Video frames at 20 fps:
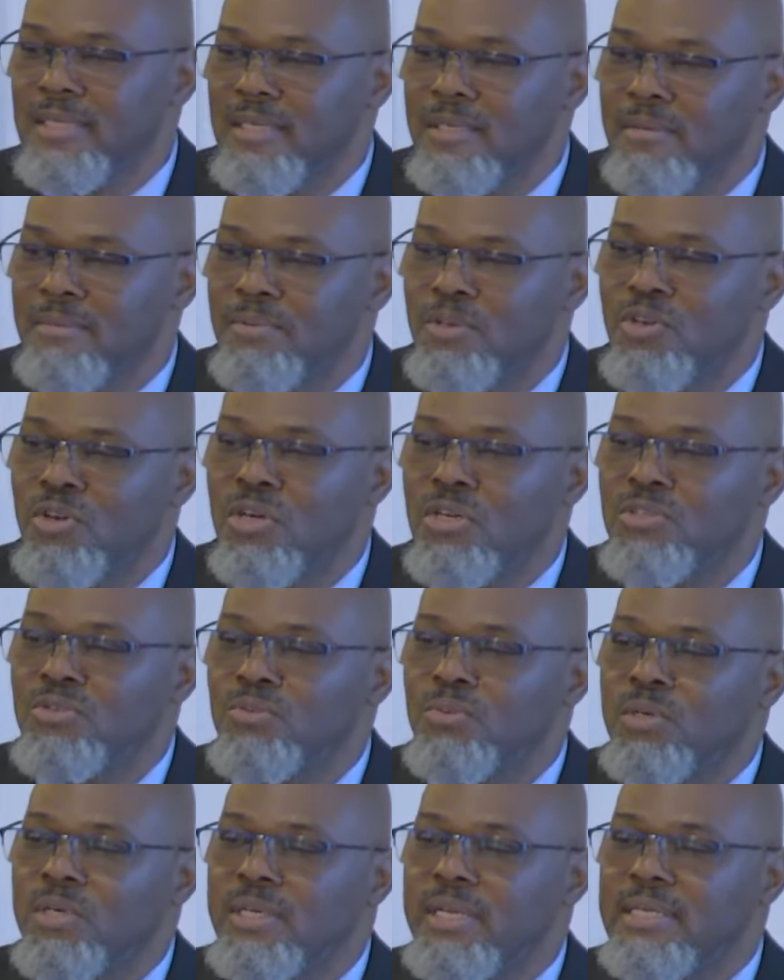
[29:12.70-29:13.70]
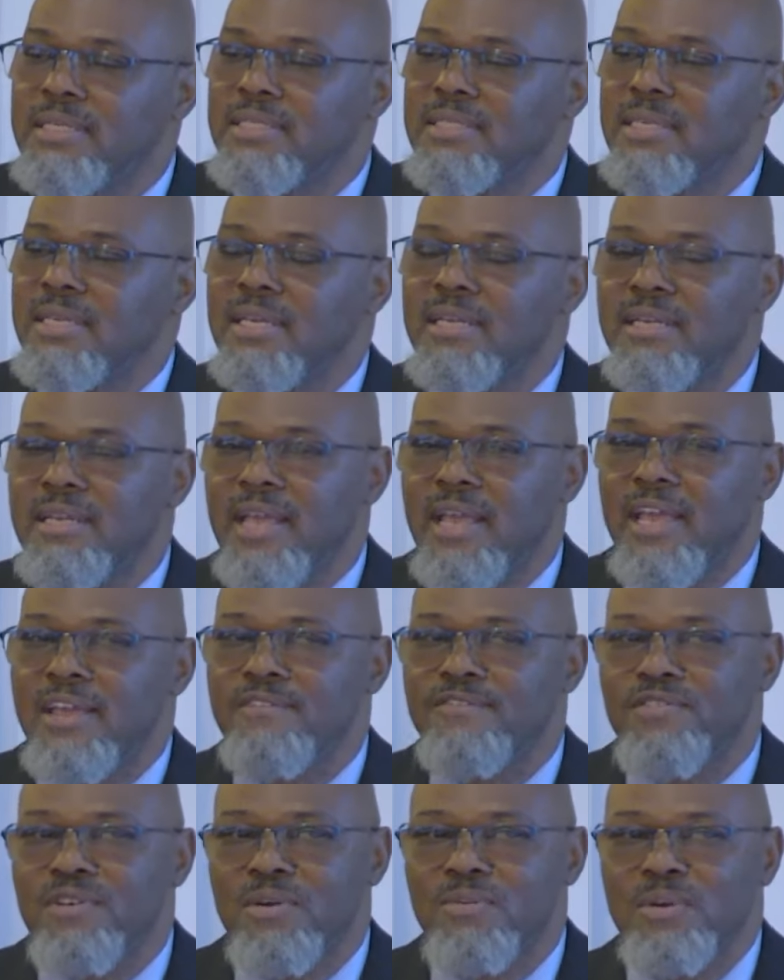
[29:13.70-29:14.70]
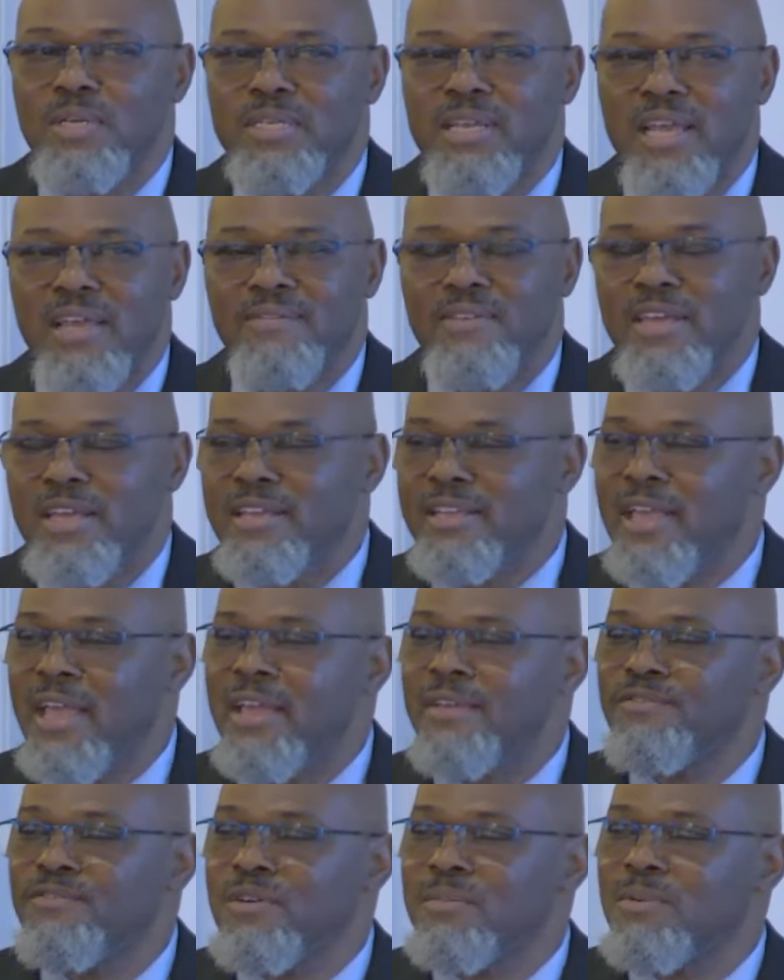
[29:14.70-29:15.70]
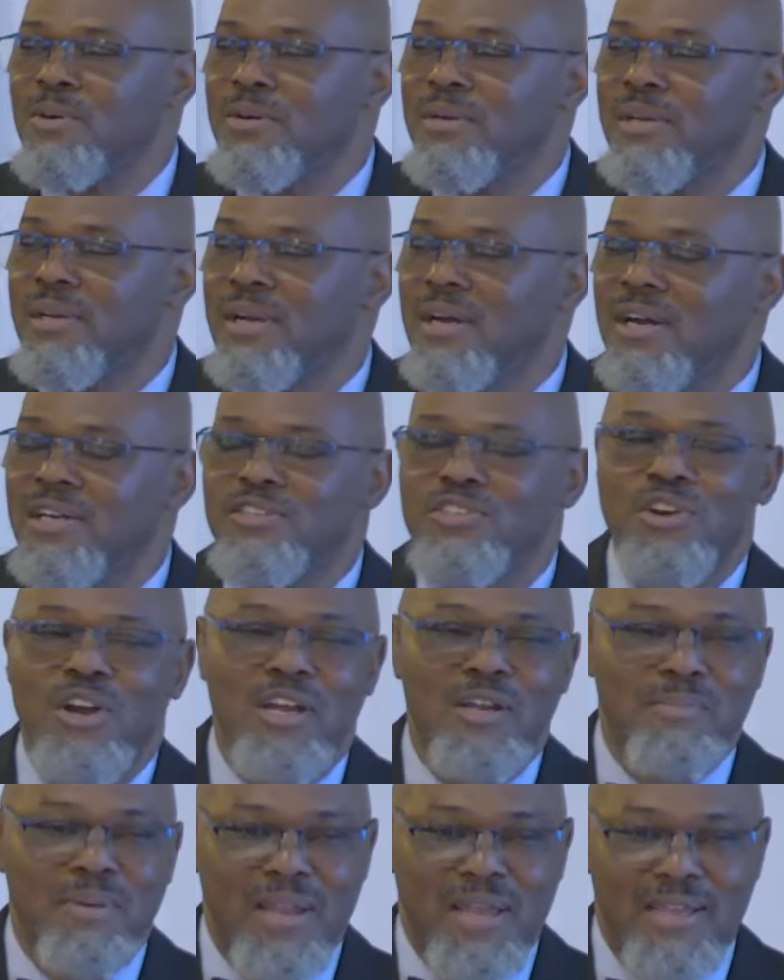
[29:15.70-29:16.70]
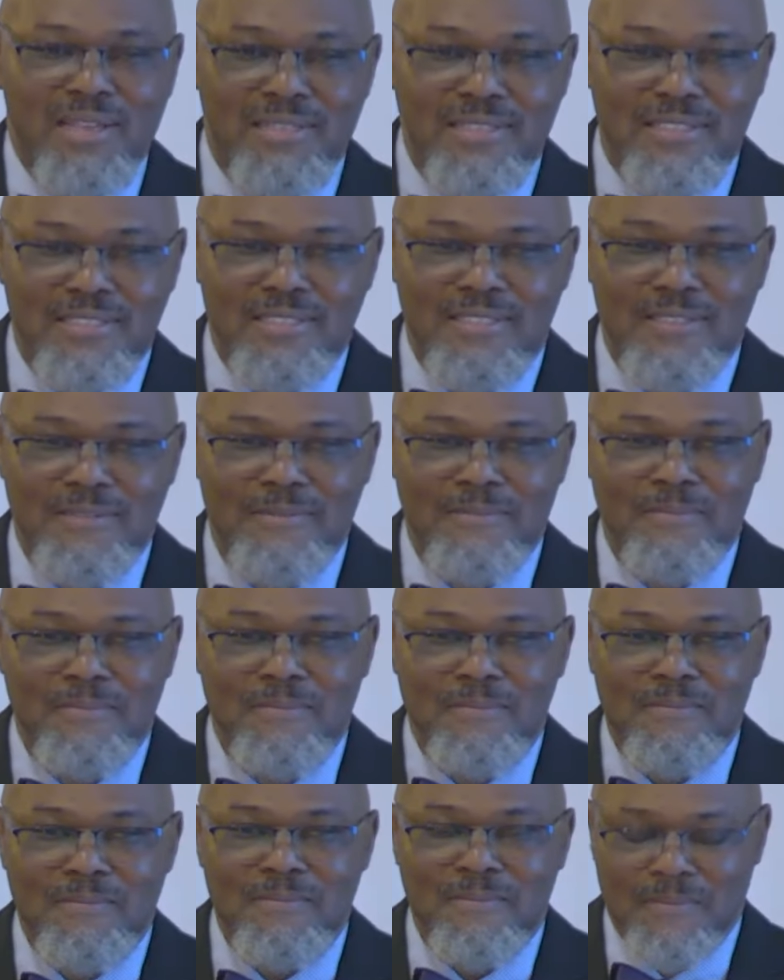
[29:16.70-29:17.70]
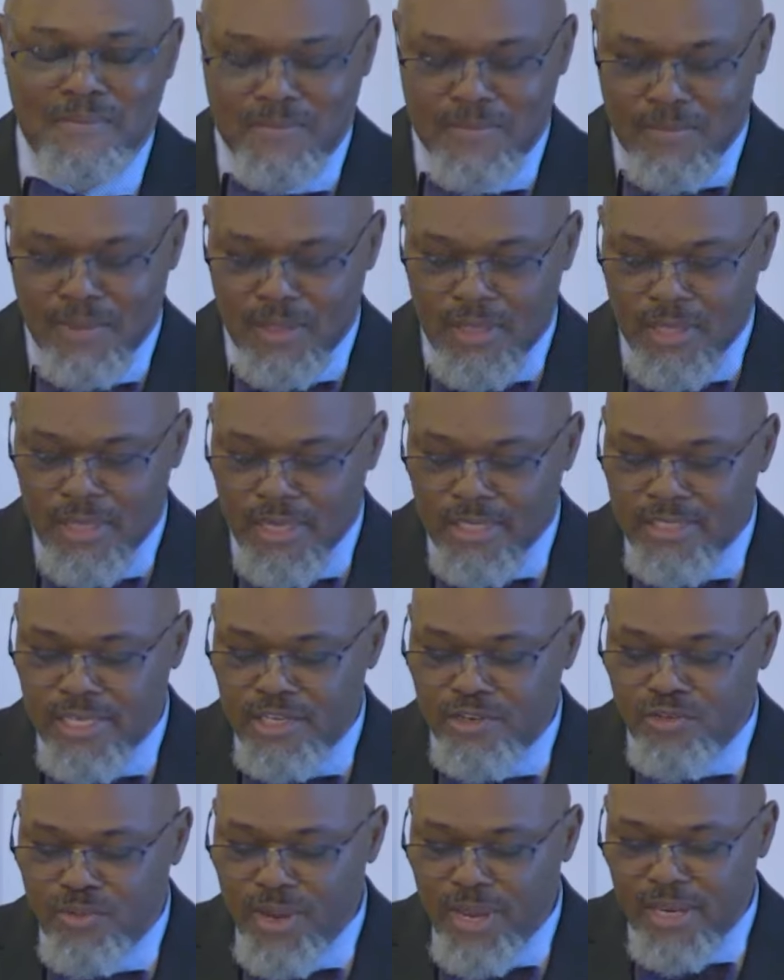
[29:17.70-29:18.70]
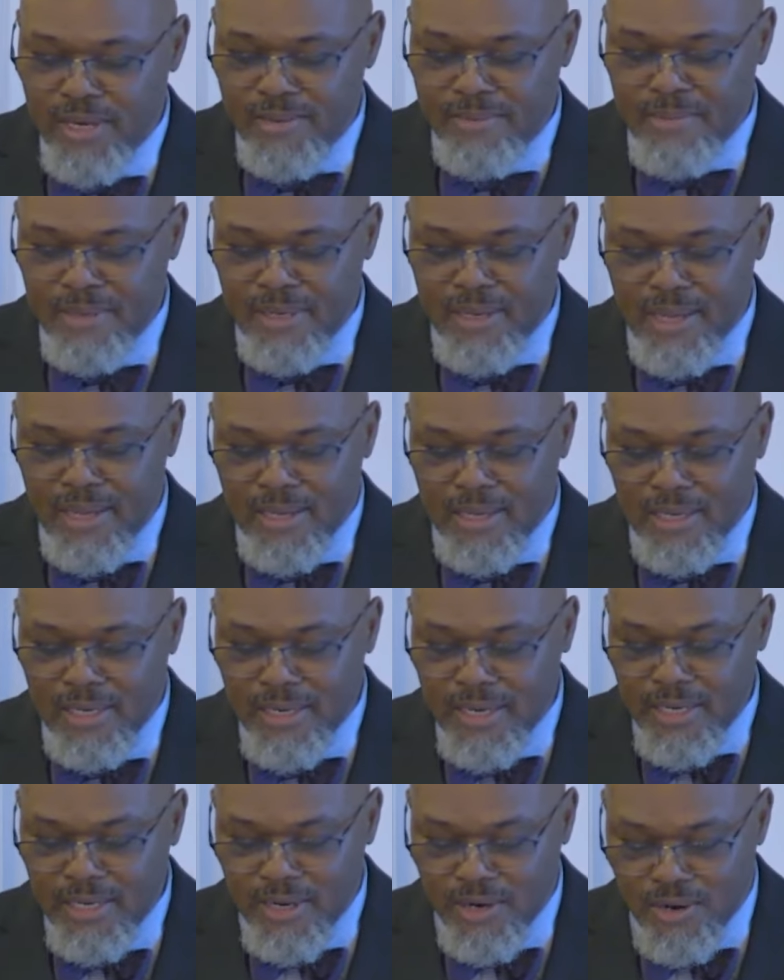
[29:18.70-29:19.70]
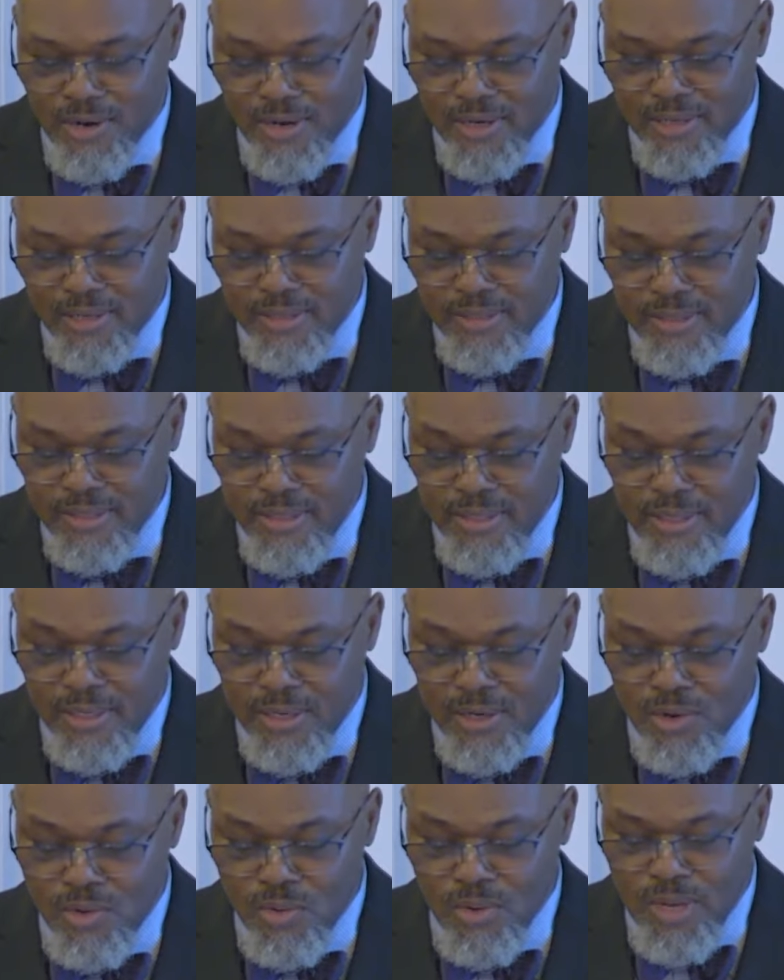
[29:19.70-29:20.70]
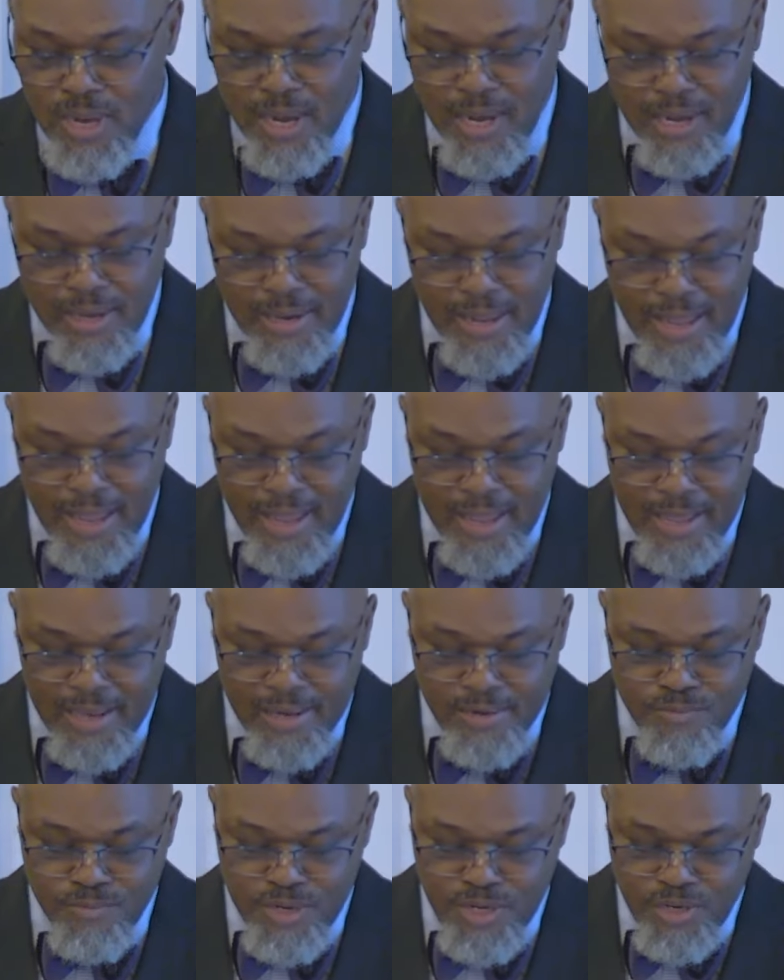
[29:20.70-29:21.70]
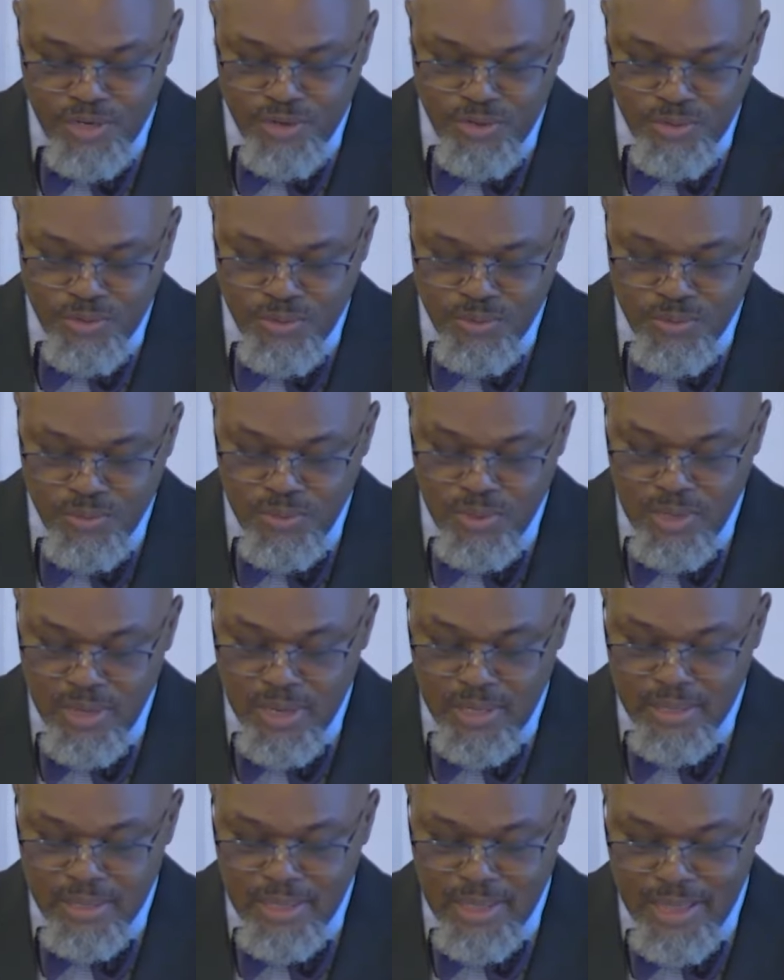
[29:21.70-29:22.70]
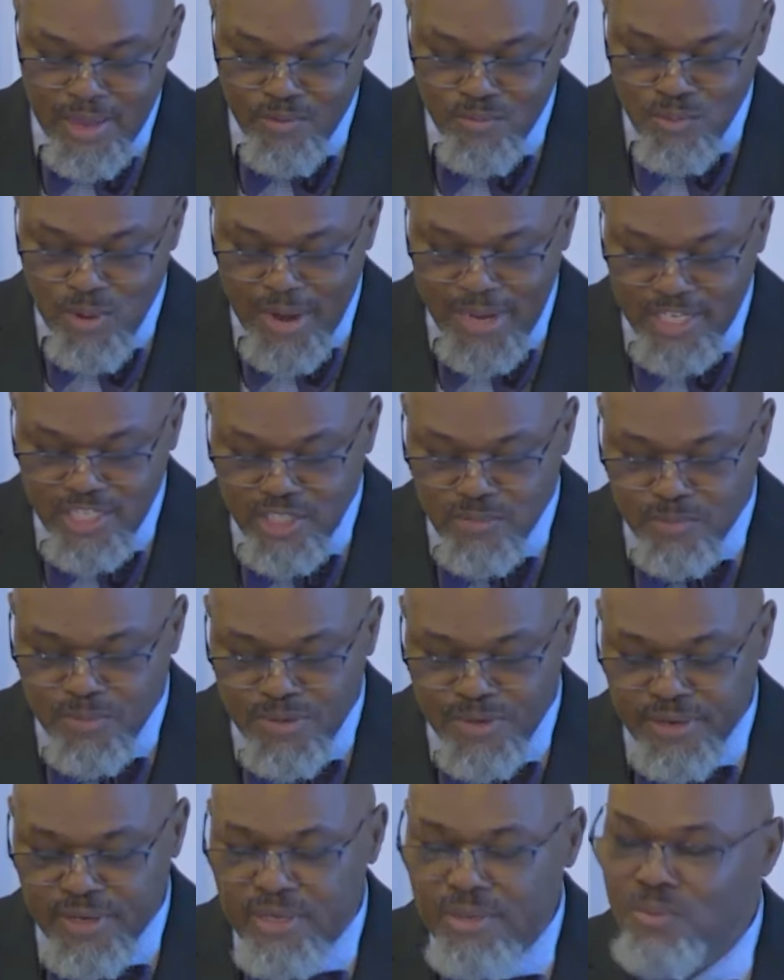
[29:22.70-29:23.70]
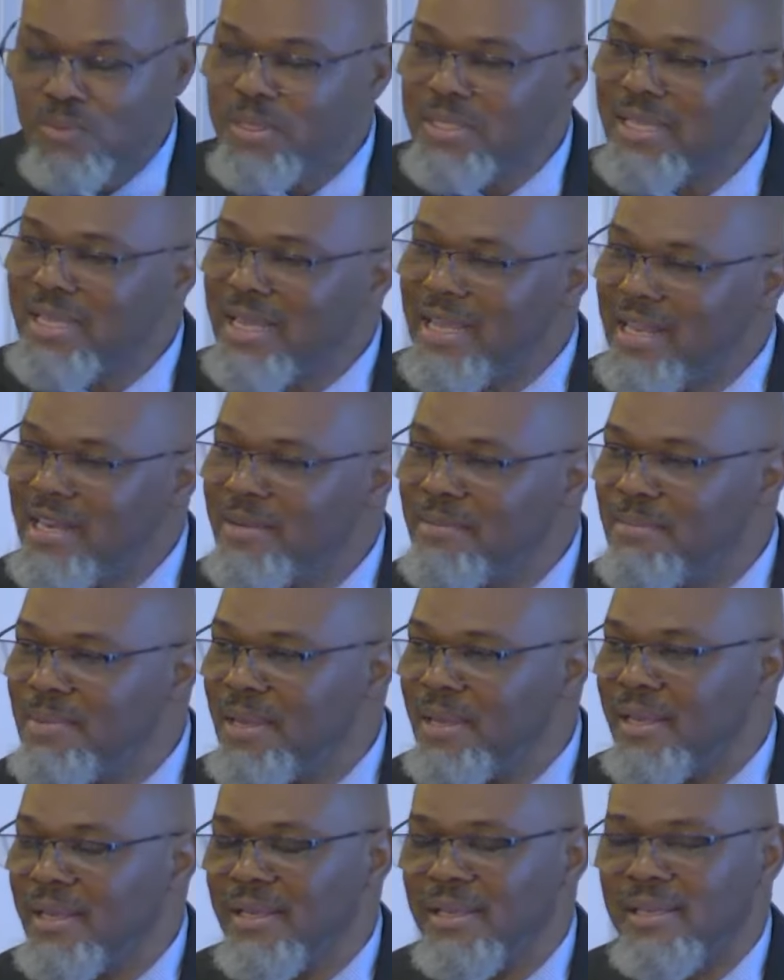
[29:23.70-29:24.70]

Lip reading: Because where the sin came from with David, it came from a dark place. He said, create in me a clean heart, O God, and renew a right spirit within me.